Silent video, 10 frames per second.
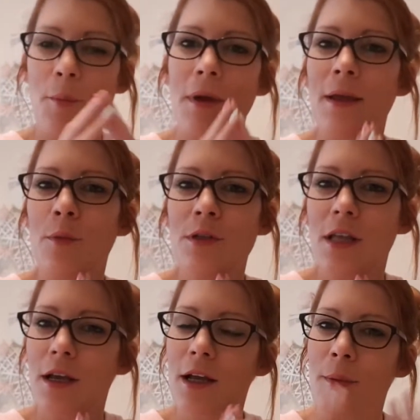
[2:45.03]
It was
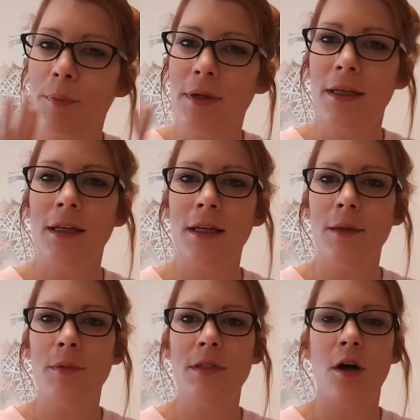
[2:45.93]
a
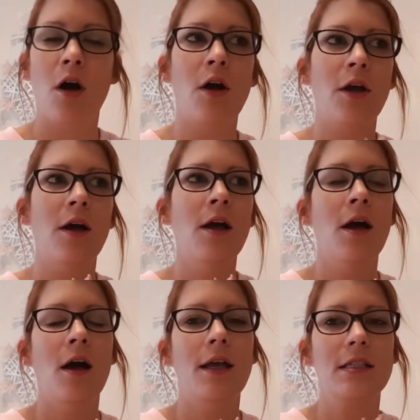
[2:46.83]
completely bizarre...
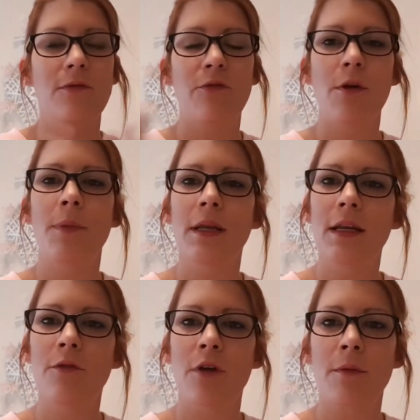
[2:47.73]
It's
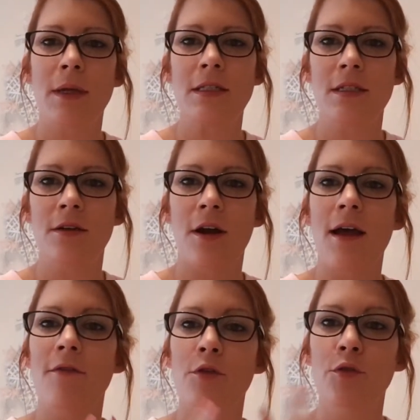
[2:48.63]
completely fragmented and I
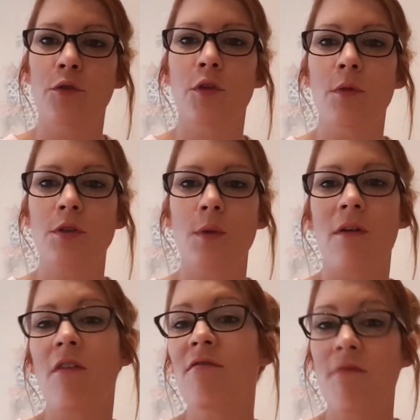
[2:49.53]
have a good few months where
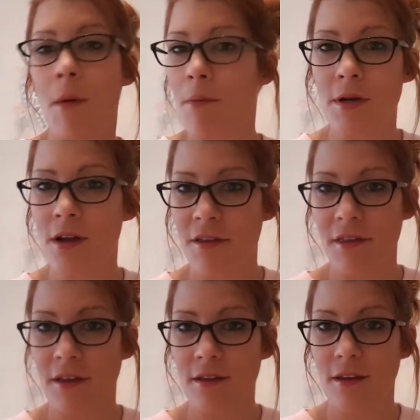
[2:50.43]
I remember
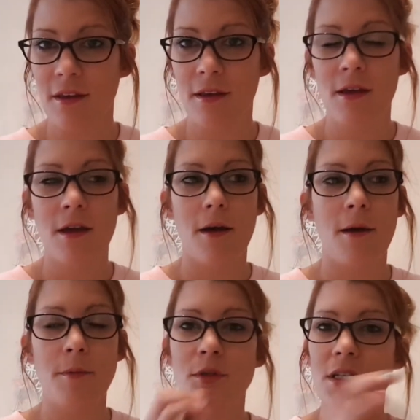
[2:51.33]
nothing,
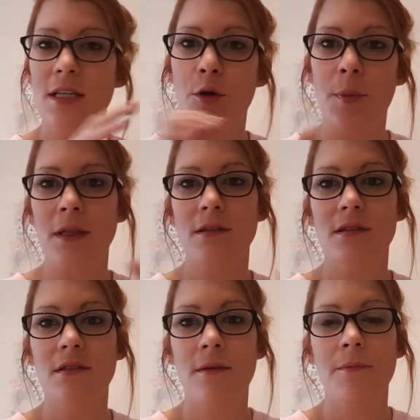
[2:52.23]
just little
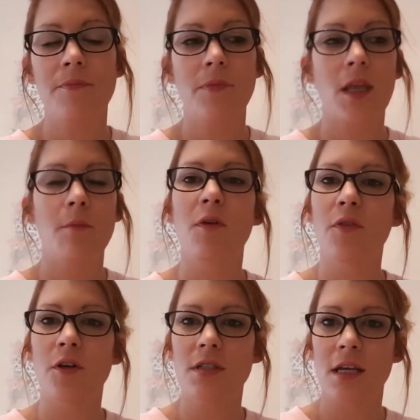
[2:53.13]
bits. My
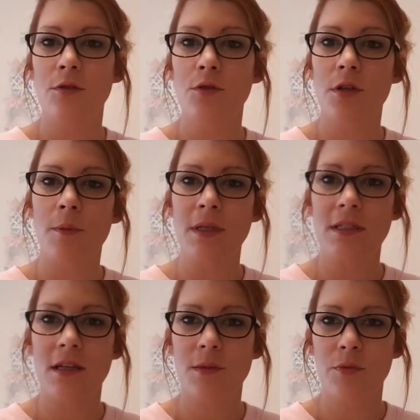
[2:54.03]
fiance had also been
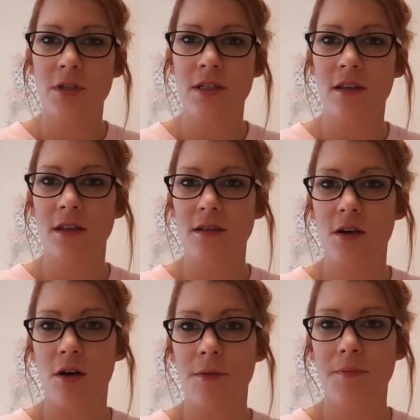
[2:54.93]
sent to prison at that
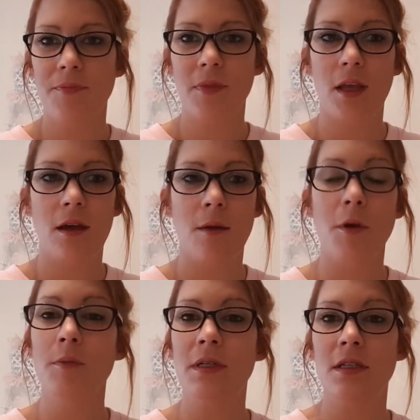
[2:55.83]
time.
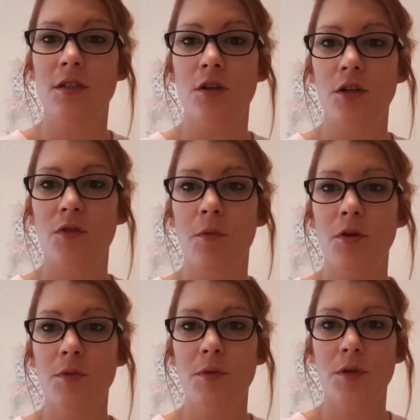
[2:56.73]
I'd been discharged from
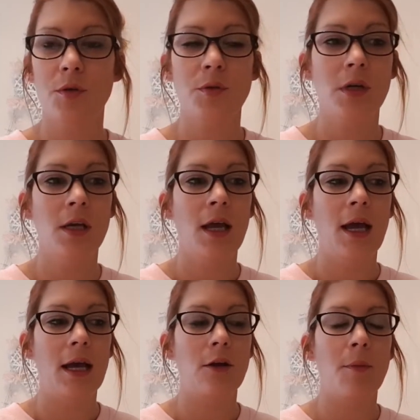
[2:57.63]
hospital,
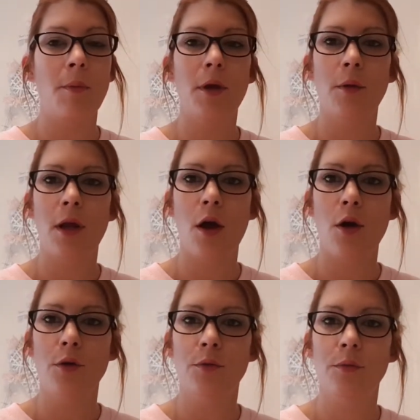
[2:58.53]
and I remember going
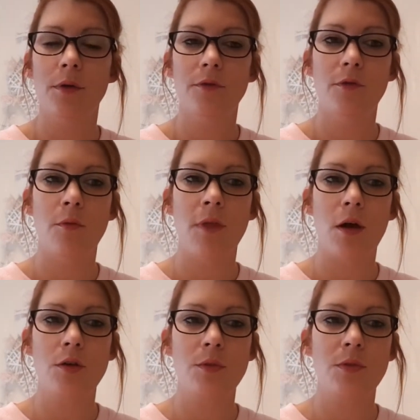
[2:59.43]
home from that
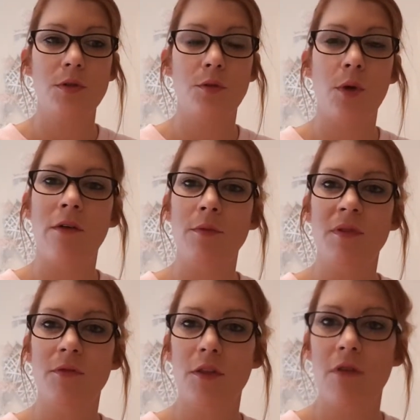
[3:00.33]
hospital where I'd been for